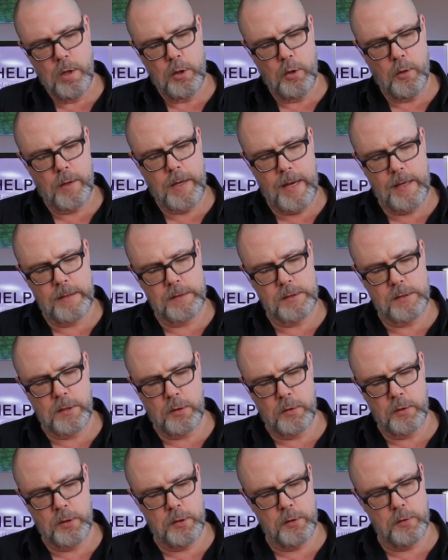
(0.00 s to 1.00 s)
you can
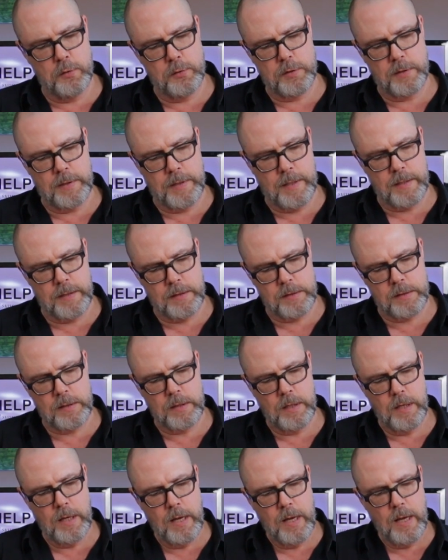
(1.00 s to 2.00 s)
still use this.
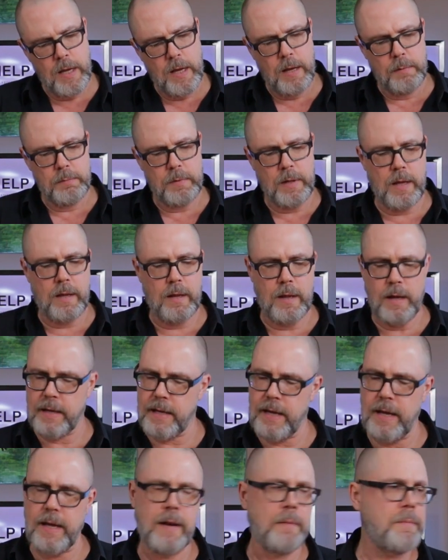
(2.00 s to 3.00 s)

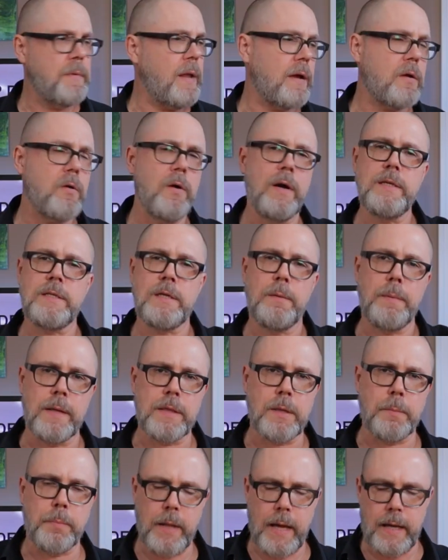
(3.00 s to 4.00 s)
Again, I'm not crazy
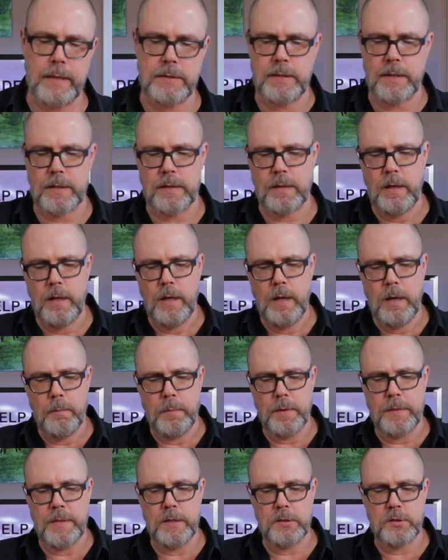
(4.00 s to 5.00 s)
about the plastic,
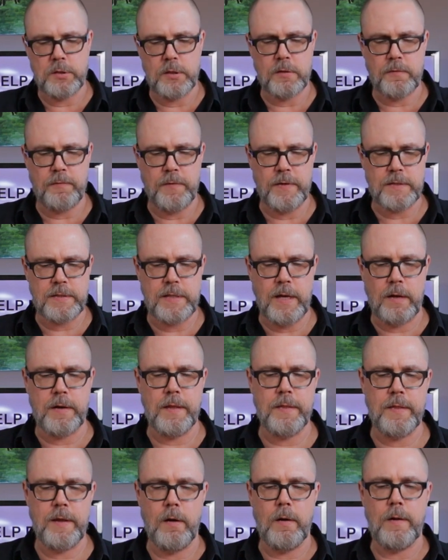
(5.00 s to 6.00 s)
but this just fits down
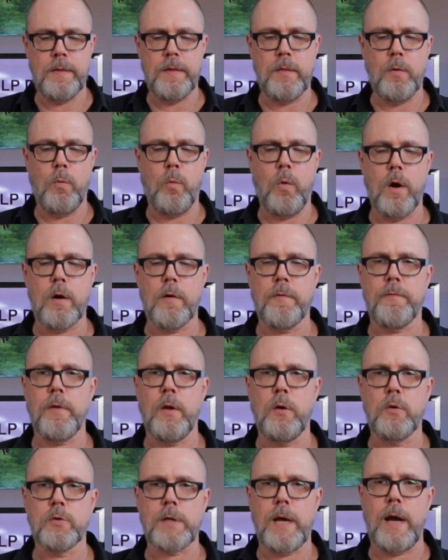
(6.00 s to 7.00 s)
in there and then the water
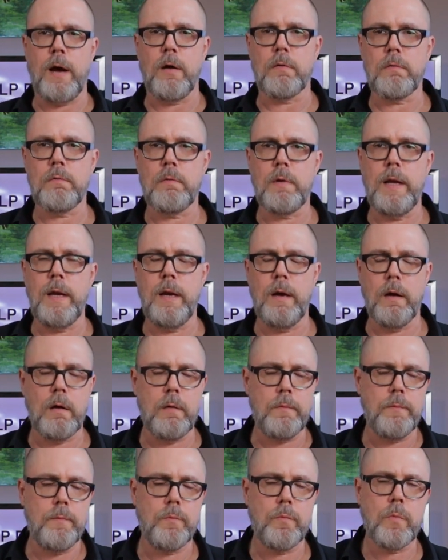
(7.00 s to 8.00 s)
flows out
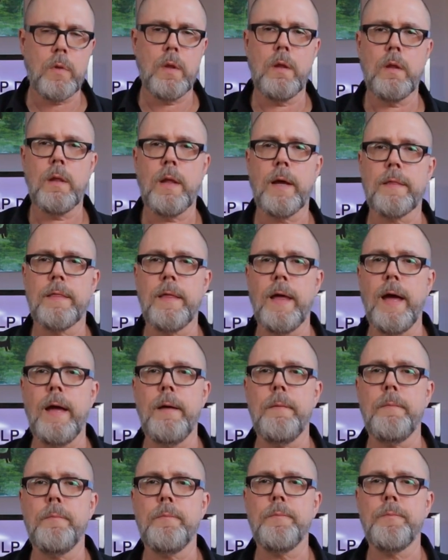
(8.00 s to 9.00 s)
here, like
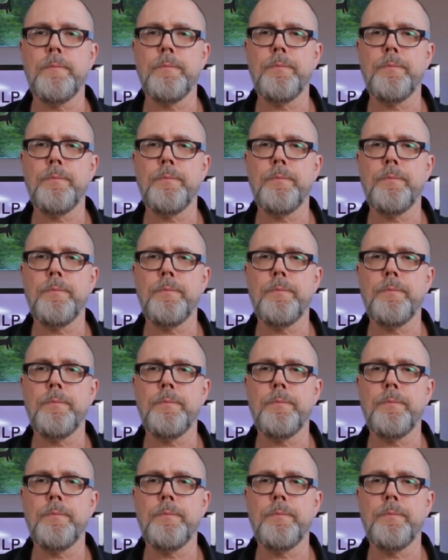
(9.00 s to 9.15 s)
that.